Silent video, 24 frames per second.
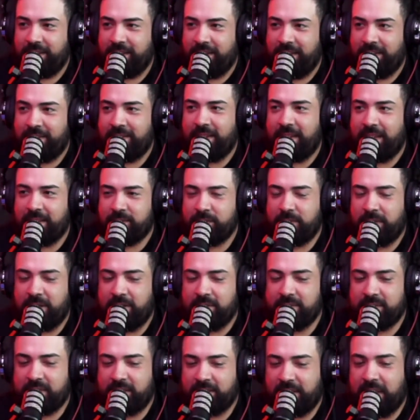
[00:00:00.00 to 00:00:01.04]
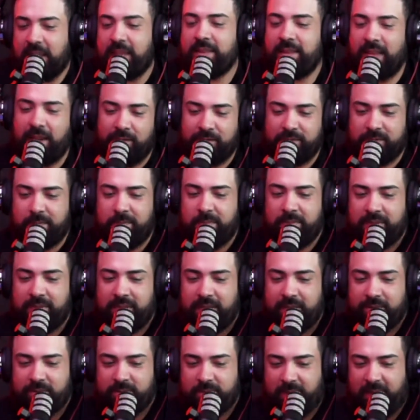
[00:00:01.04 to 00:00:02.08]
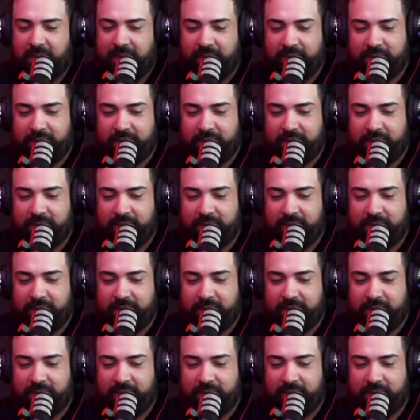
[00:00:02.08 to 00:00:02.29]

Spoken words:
And that's when I was like, that was bad.